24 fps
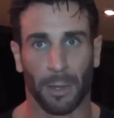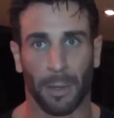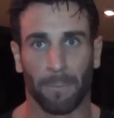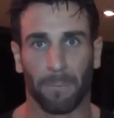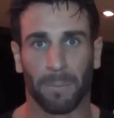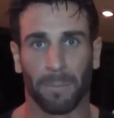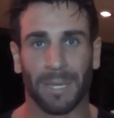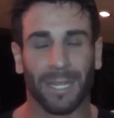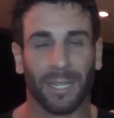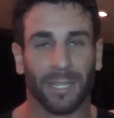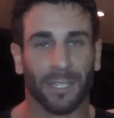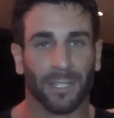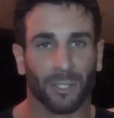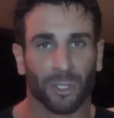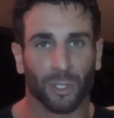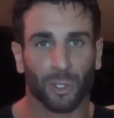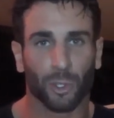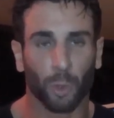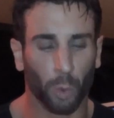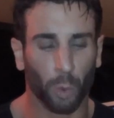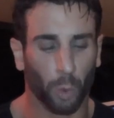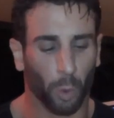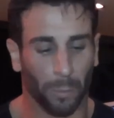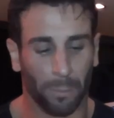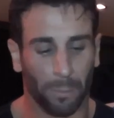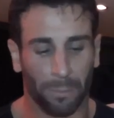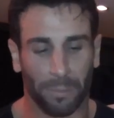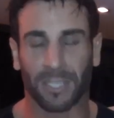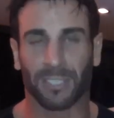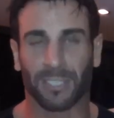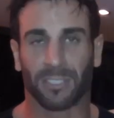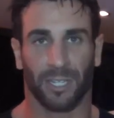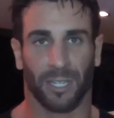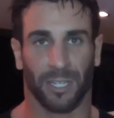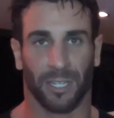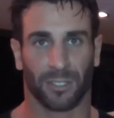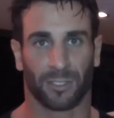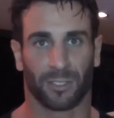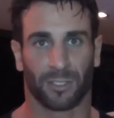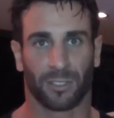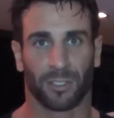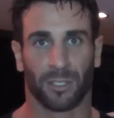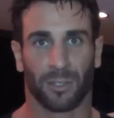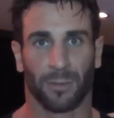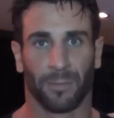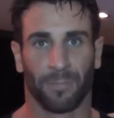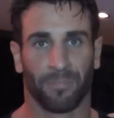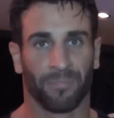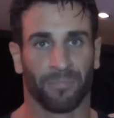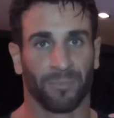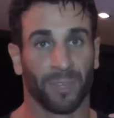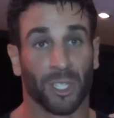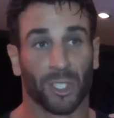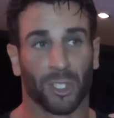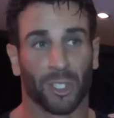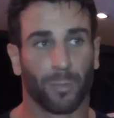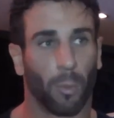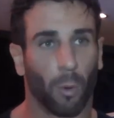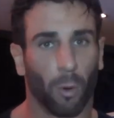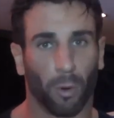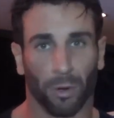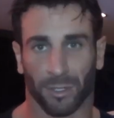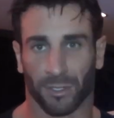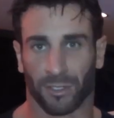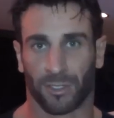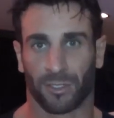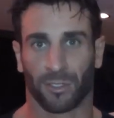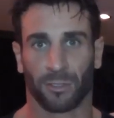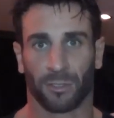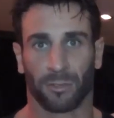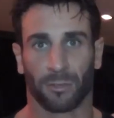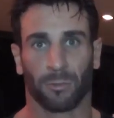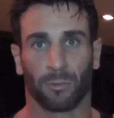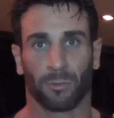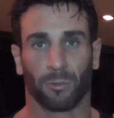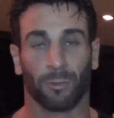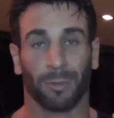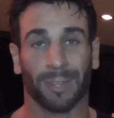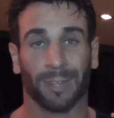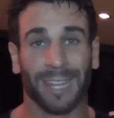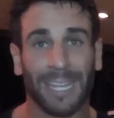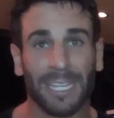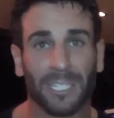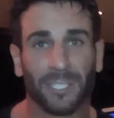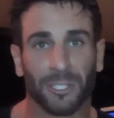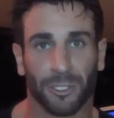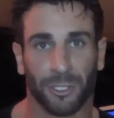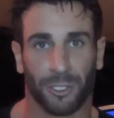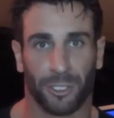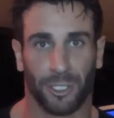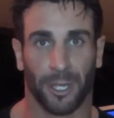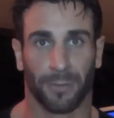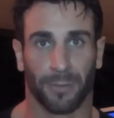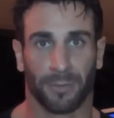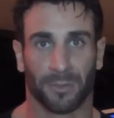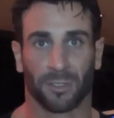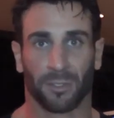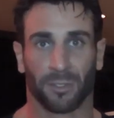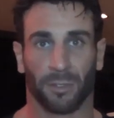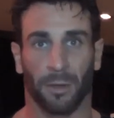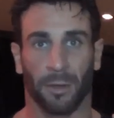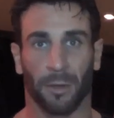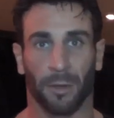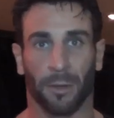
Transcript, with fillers: be it in school, business, sports, relationships,